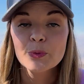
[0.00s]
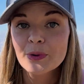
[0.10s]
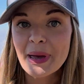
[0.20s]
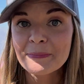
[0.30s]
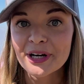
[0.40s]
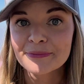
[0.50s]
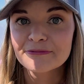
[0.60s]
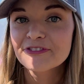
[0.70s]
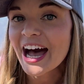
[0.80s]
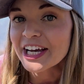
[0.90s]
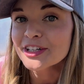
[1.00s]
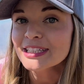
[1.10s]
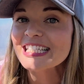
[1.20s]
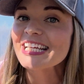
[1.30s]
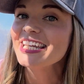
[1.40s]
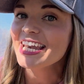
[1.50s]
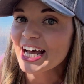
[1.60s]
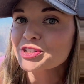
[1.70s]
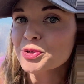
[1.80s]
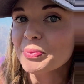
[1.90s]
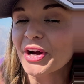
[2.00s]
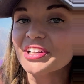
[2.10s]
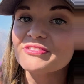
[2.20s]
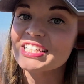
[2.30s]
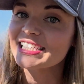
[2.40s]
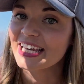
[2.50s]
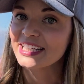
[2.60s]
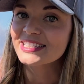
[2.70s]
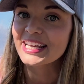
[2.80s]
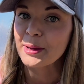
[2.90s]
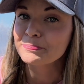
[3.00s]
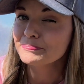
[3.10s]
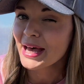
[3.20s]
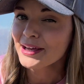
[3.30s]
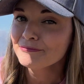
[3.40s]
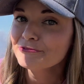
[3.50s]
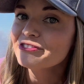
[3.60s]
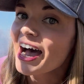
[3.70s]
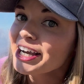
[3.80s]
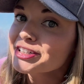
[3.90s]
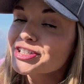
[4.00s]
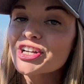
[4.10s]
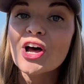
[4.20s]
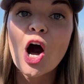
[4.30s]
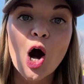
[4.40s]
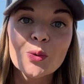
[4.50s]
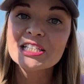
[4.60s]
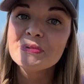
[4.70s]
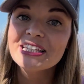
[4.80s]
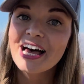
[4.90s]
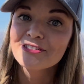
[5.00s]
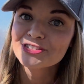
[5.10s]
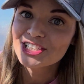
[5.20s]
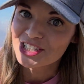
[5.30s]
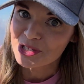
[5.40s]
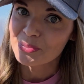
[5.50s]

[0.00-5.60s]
Remember, fire is a natural part of this landscape, but fire should always be left to the